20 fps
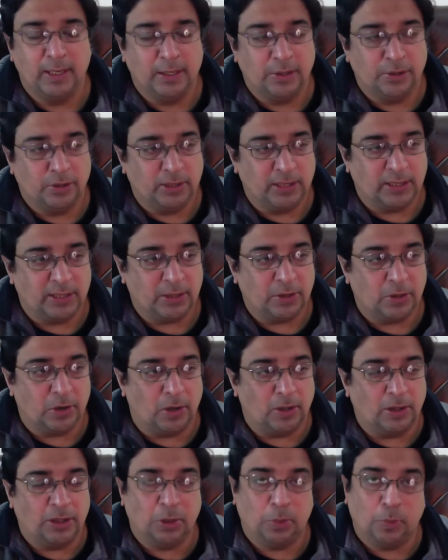So this is
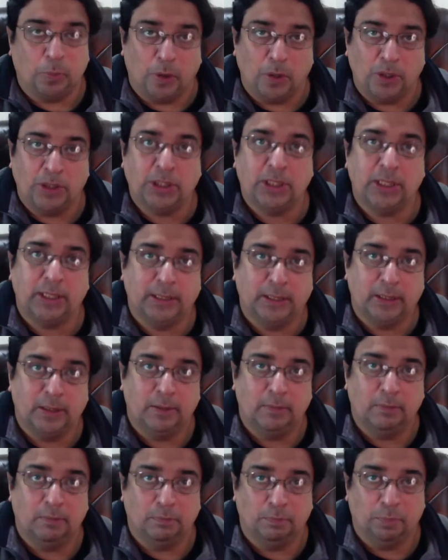called sponsored
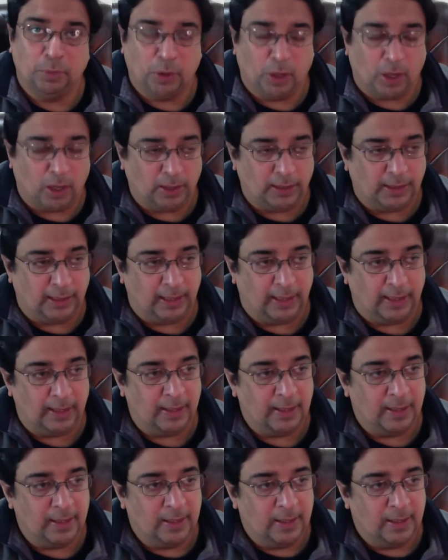blogging,